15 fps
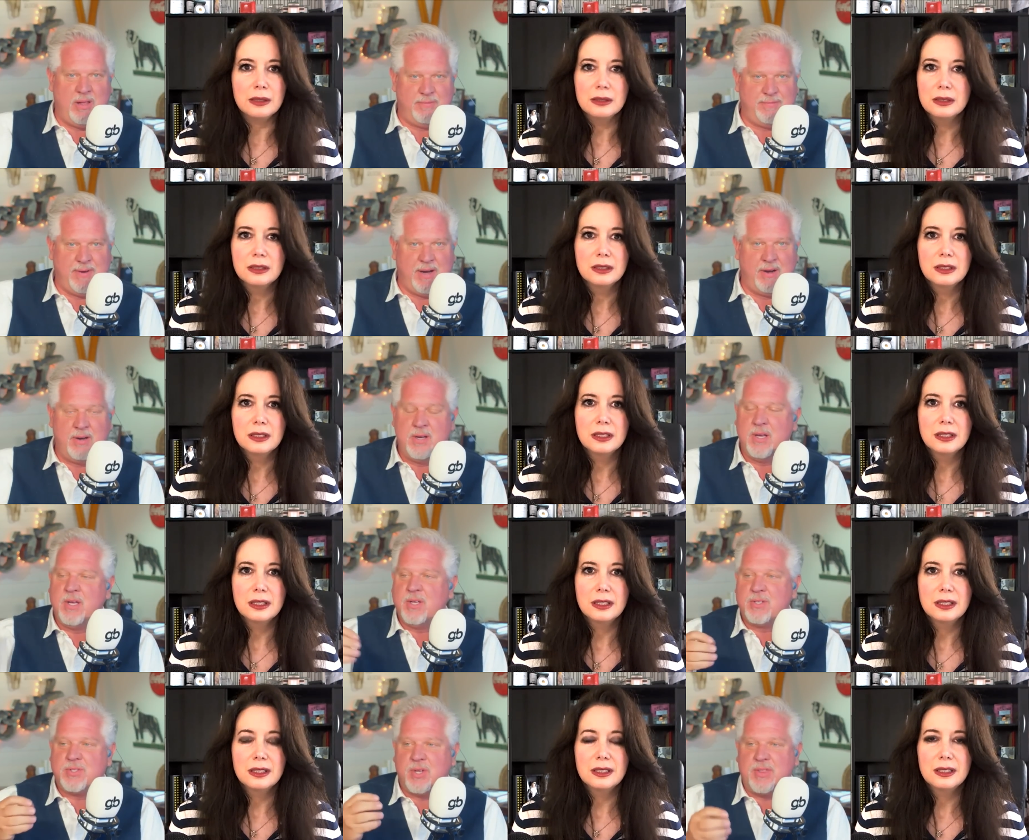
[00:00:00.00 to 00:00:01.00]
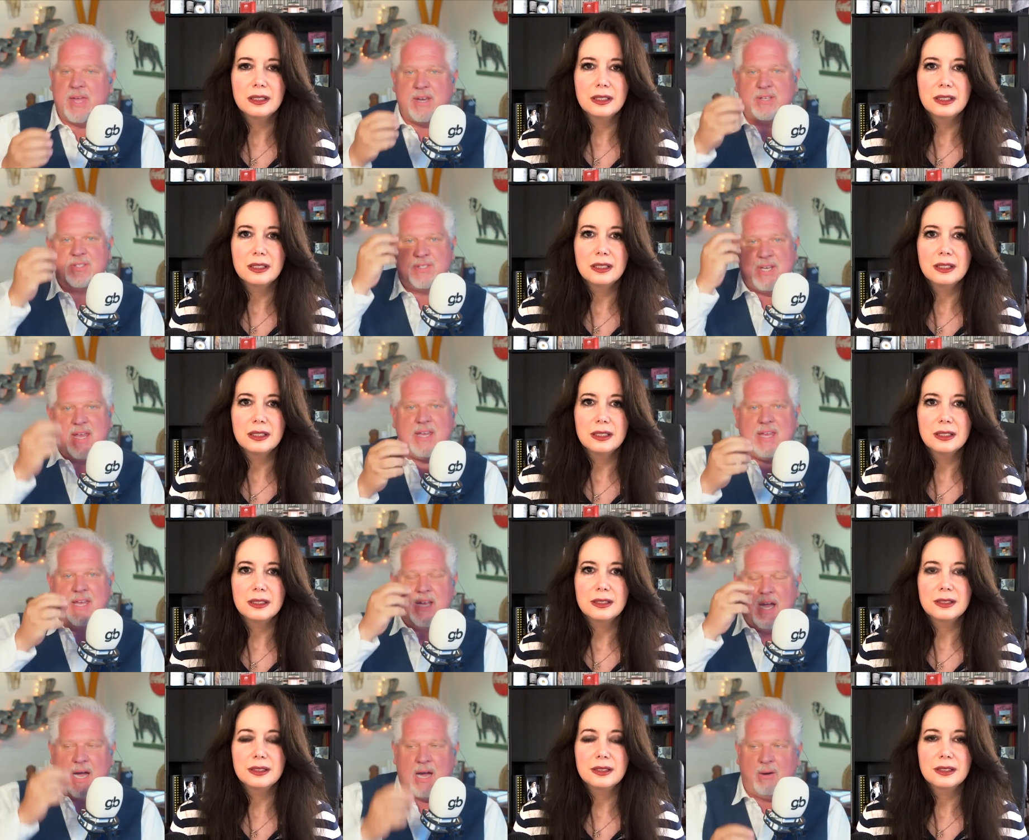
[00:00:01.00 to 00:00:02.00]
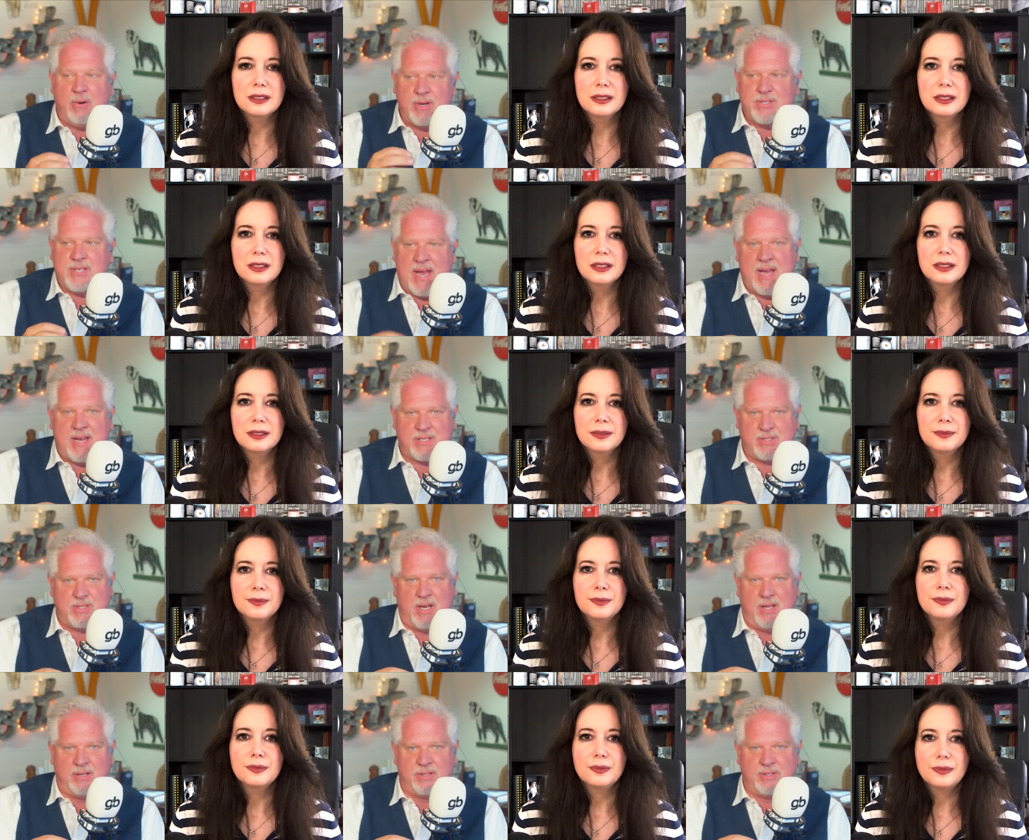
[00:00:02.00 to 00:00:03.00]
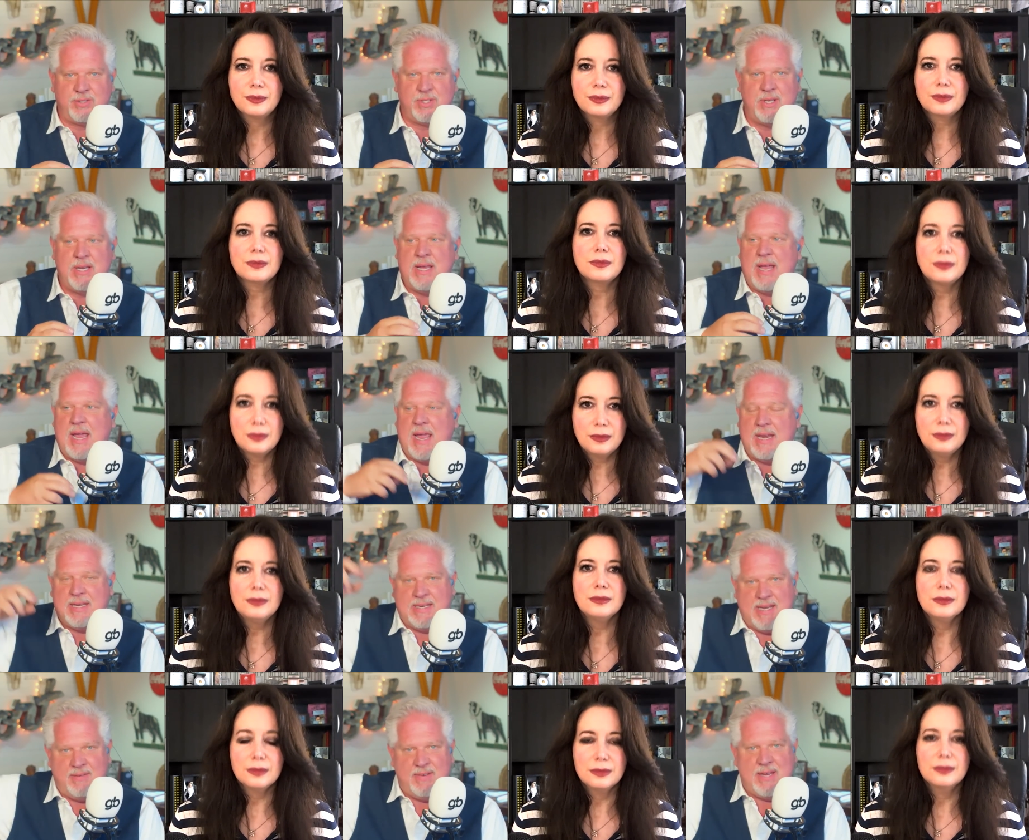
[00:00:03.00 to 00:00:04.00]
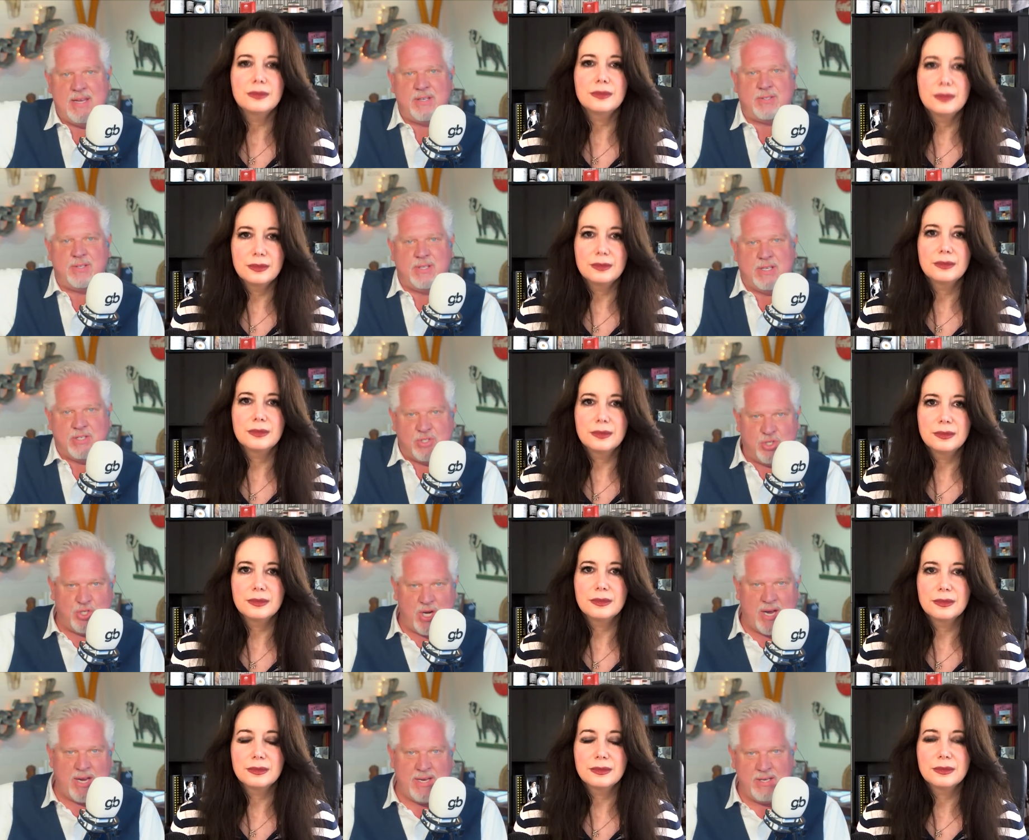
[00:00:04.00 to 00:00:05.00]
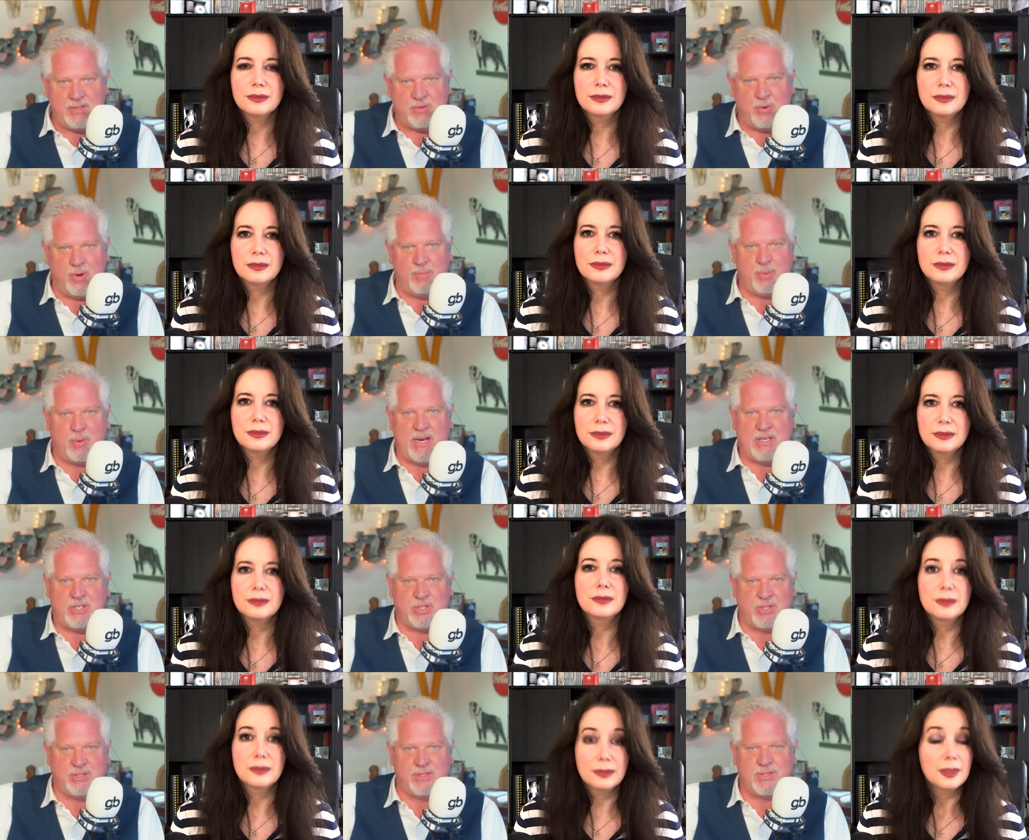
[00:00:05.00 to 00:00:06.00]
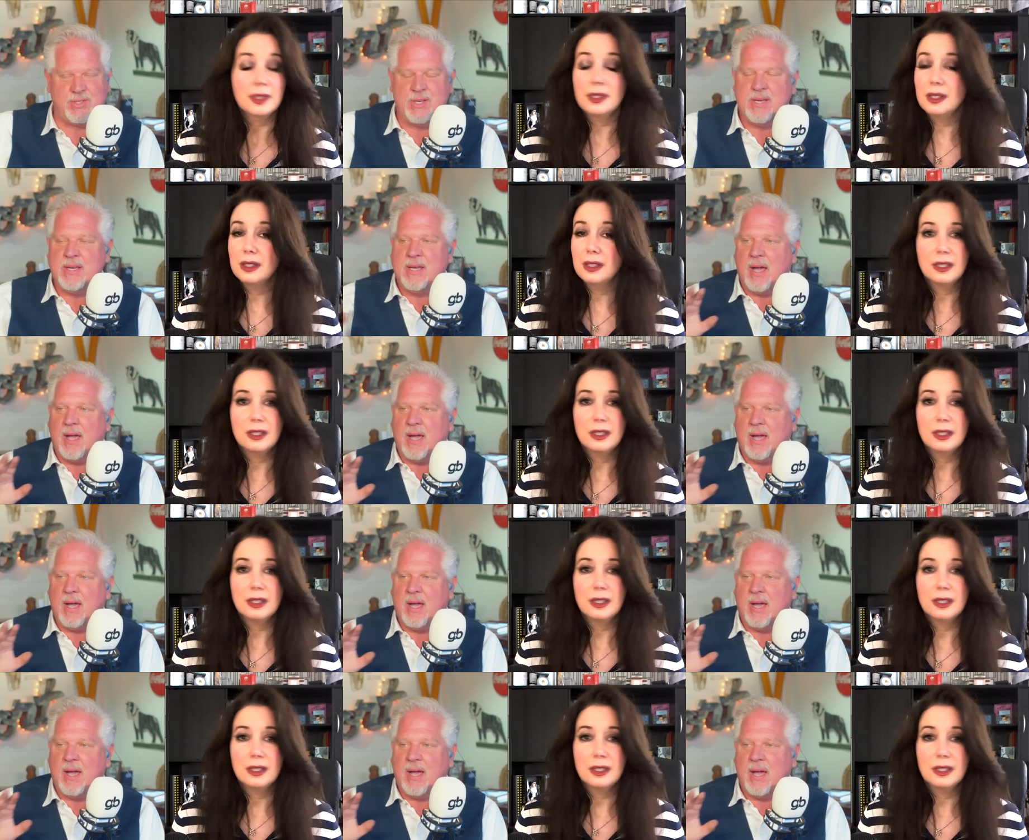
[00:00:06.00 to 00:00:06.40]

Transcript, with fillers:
Speaker 1: welfare. So that is taking our tax dollars and giving it to these giant corporations.